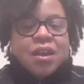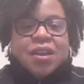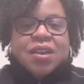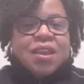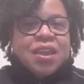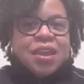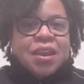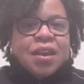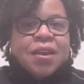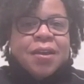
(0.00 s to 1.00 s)
Again,
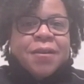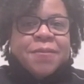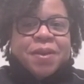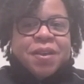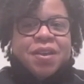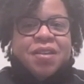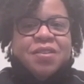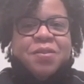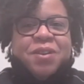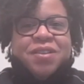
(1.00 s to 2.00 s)
um,
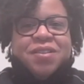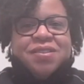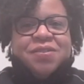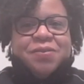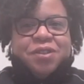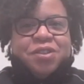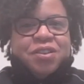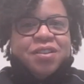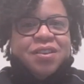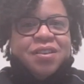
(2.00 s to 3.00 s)
the question for
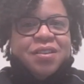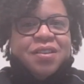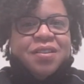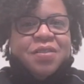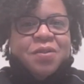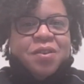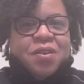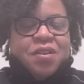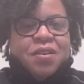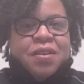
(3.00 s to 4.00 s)
Charlotte uh,
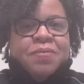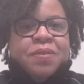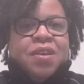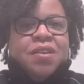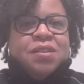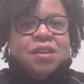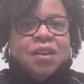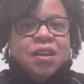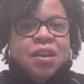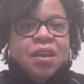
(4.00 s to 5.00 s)
regarding your application,
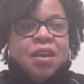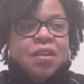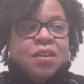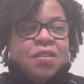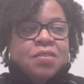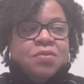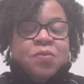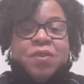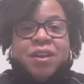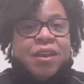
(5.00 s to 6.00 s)
you
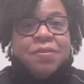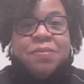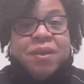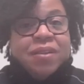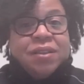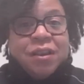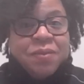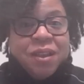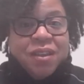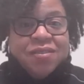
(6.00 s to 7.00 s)
want to have the best
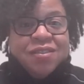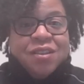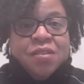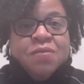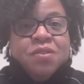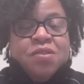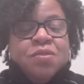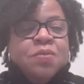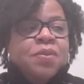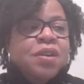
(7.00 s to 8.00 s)
application, so I don't want you
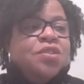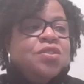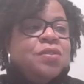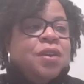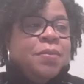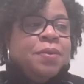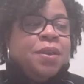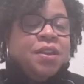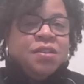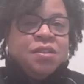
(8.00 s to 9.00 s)
to rush your
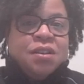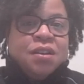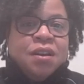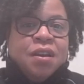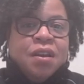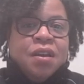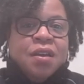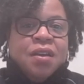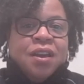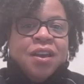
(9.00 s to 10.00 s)
application.
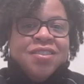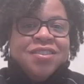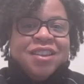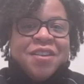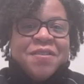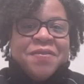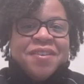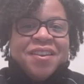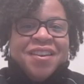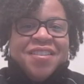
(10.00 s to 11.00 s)
Uh, I just have a
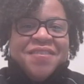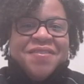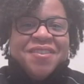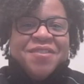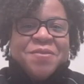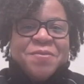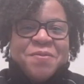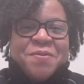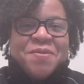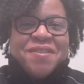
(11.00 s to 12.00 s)
kind of a, a
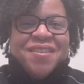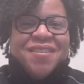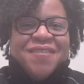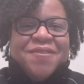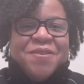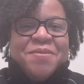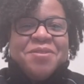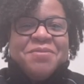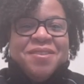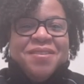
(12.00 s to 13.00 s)
rule of you want
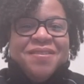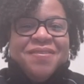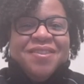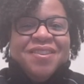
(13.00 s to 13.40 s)
to be